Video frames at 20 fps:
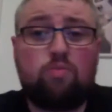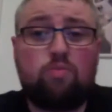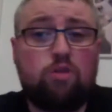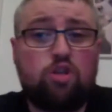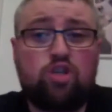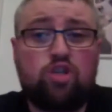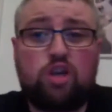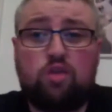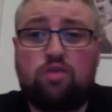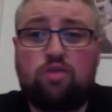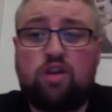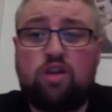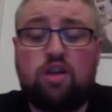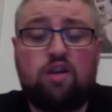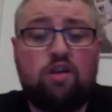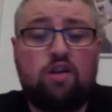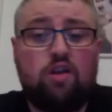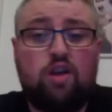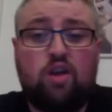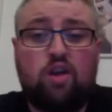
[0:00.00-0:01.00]
There's not much
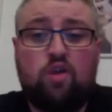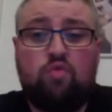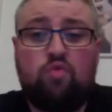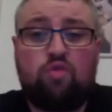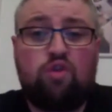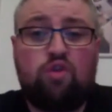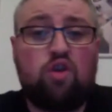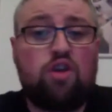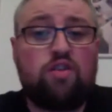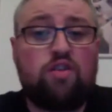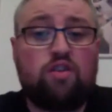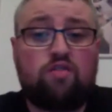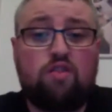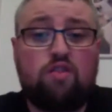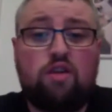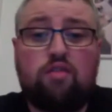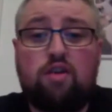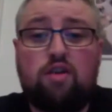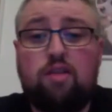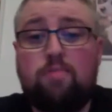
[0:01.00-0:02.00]
out there
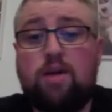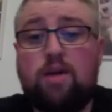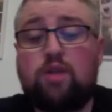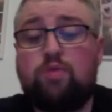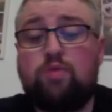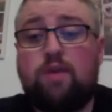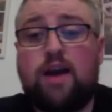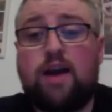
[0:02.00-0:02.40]
regarding a ground game.